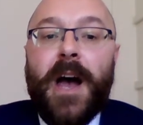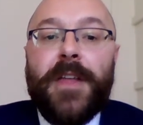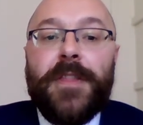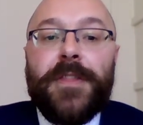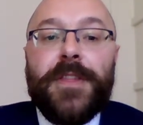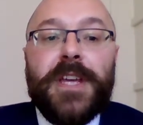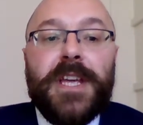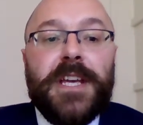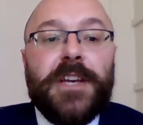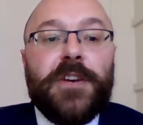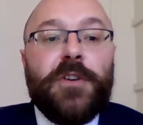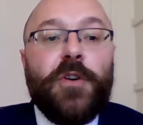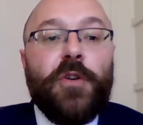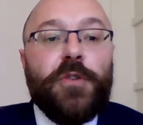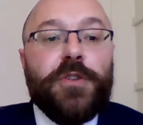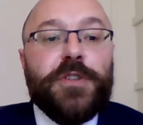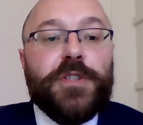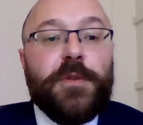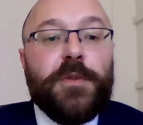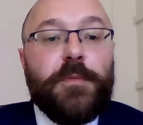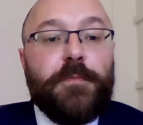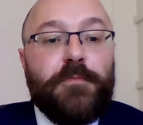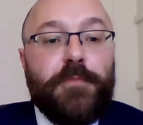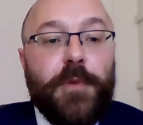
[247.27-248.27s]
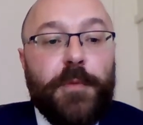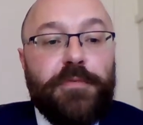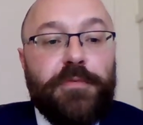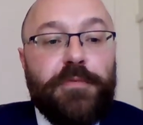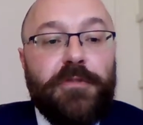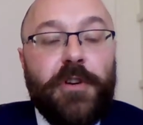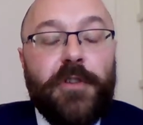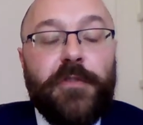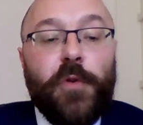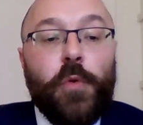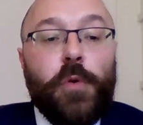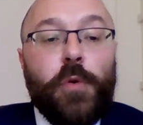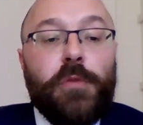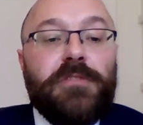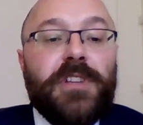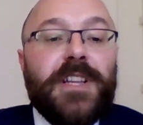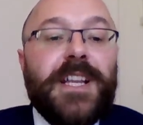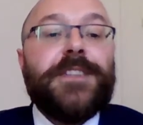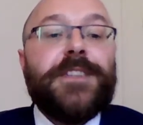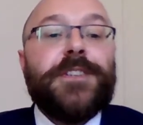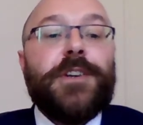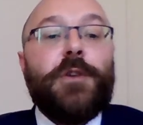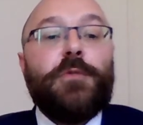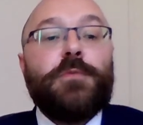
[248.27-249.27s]
The court's approval will
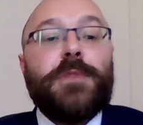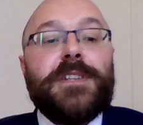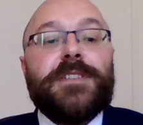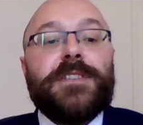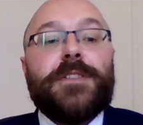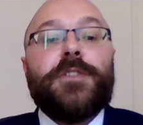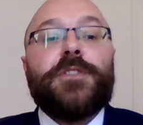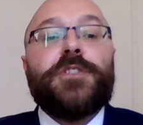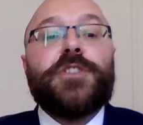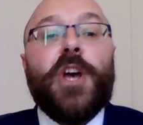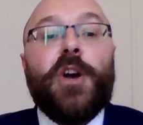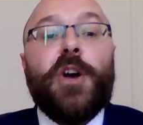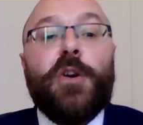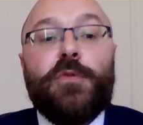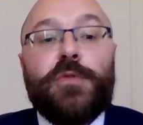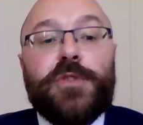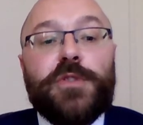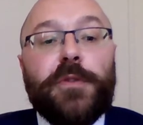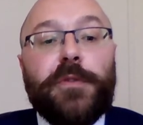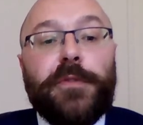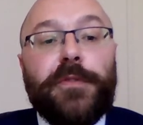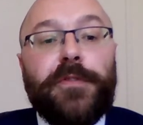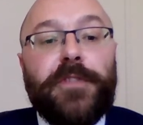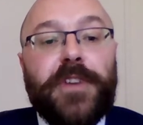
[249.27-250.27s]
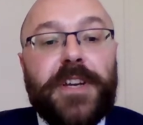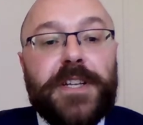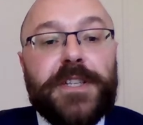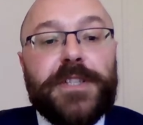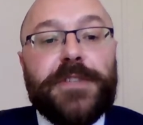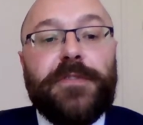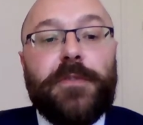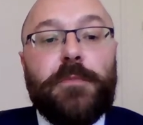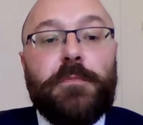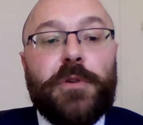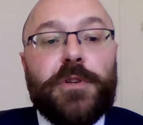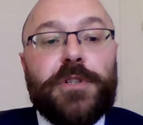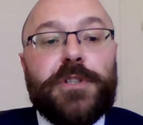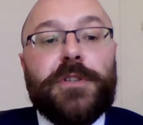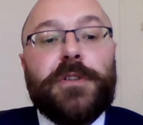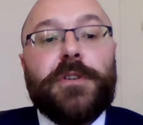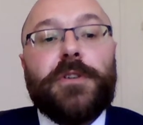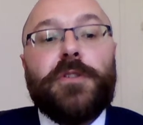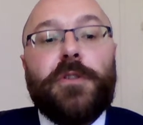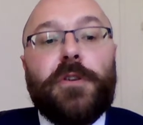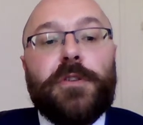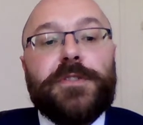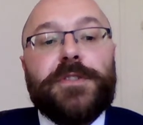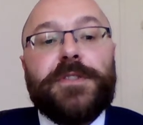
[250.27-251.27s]
relate only to the total figures for budgeted
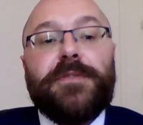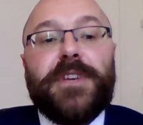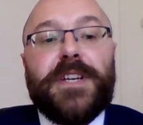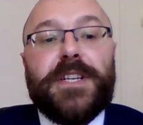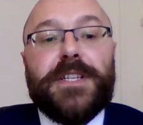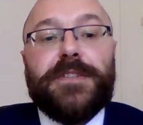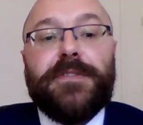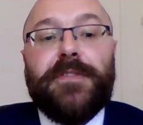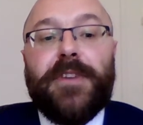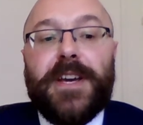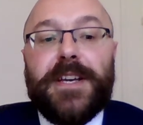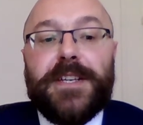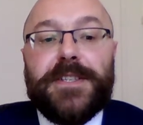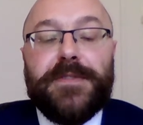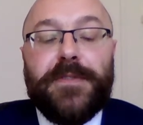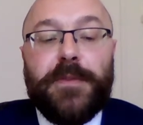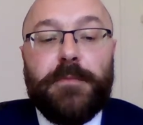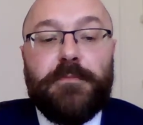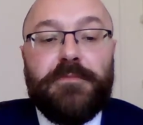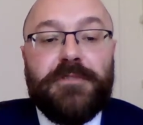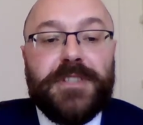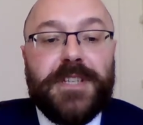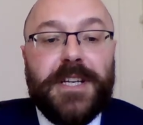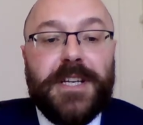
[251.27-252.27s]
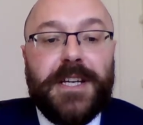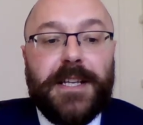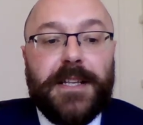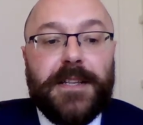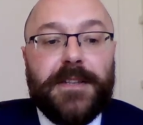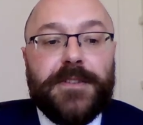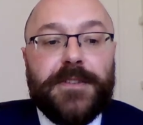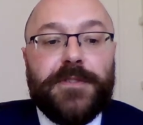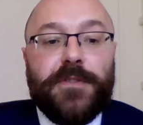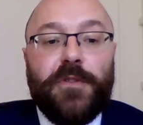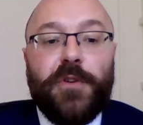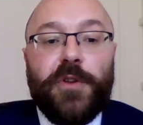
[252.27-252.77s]
costs of each phase of the proceedings,